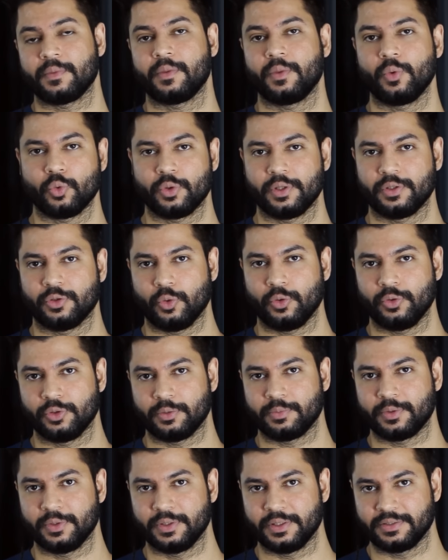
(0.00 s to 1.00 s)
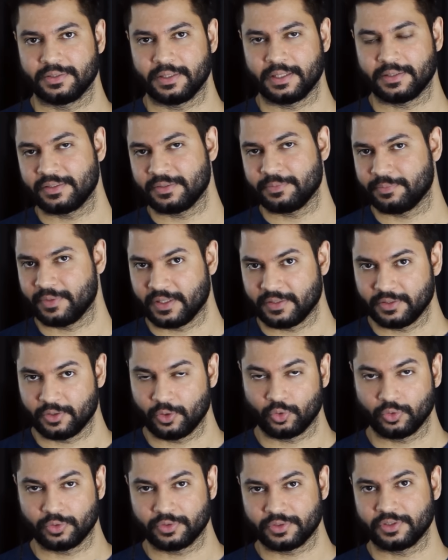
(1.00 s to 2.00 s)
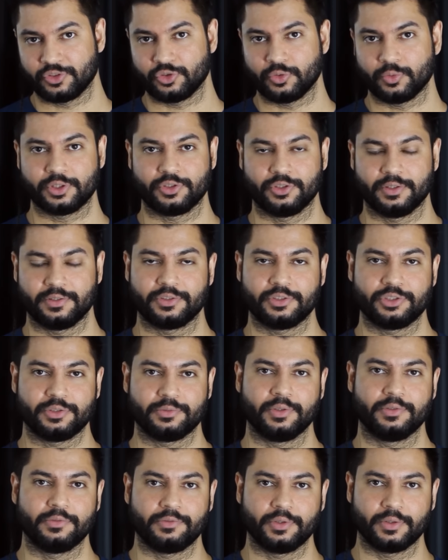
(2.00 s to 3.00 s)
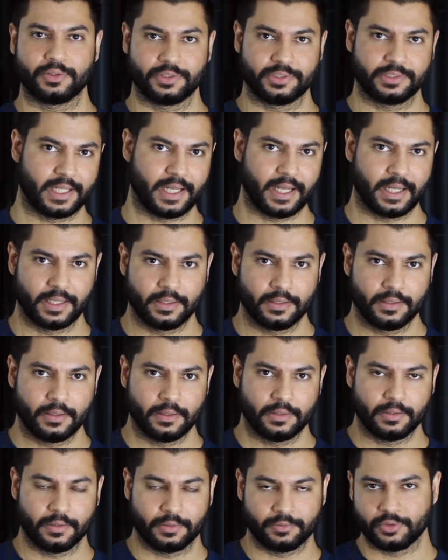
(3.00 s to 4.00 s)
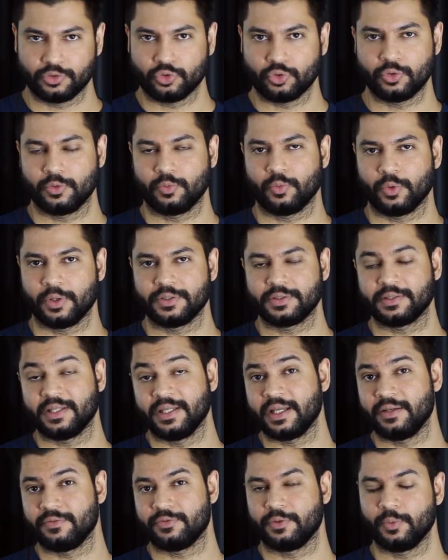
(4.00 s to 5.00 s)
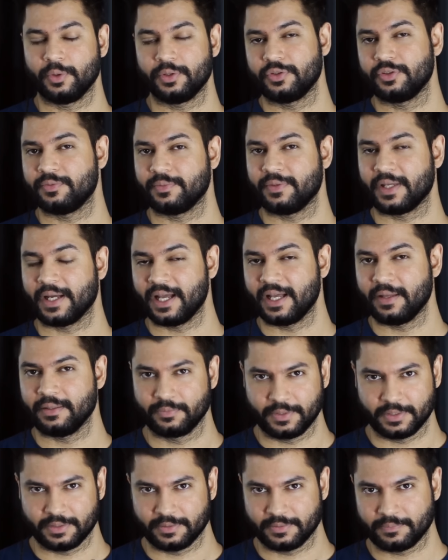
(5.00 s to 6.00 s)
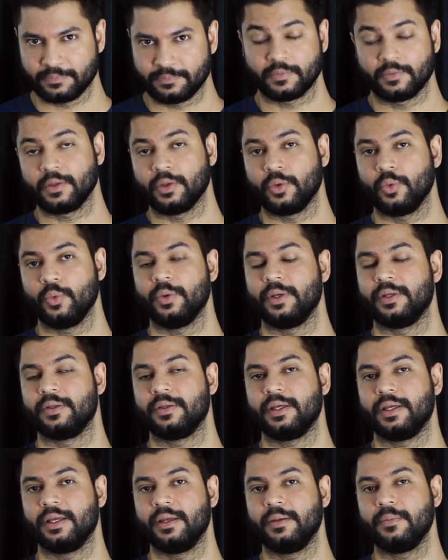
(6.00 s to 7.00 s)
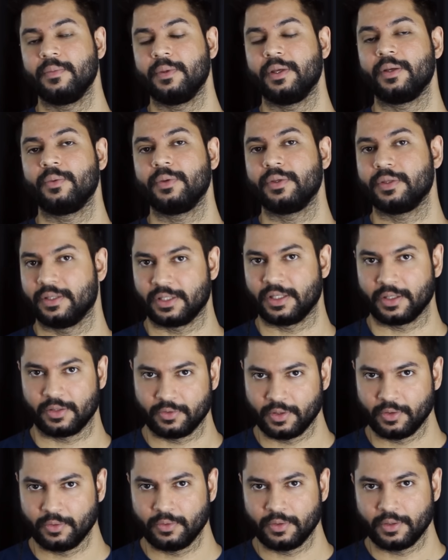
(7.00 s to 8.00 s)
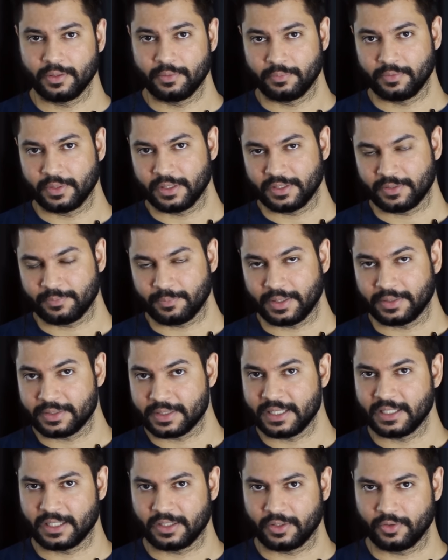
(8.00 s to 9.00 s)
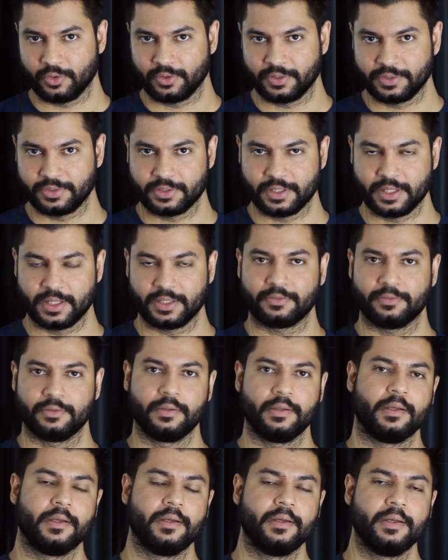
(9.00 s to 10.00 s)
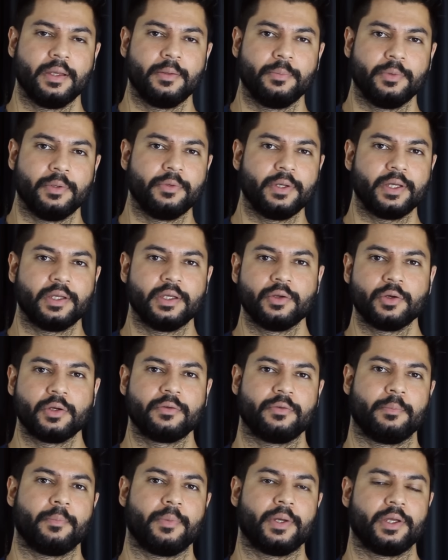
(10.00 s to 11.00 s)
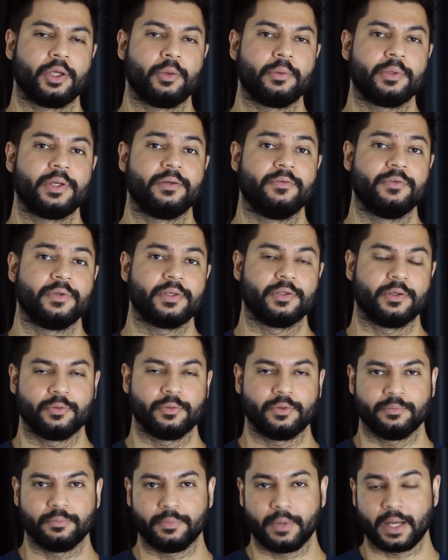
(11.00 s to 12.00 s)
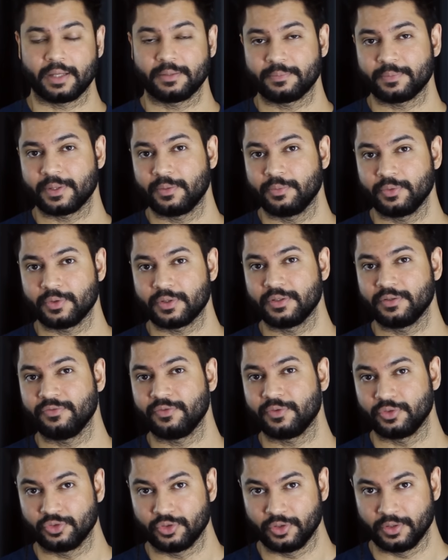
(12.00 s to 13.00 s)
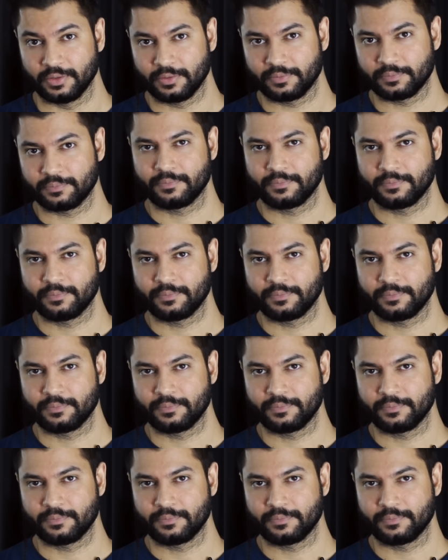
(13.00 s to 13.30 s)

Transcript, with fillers: Cody told the police that despite the whole situation seeming very sad, the truth was that everyone should be happy. According to him, he was a hero because by taking Lauren's life, he prevented her from becoming a victim of bad people in the future.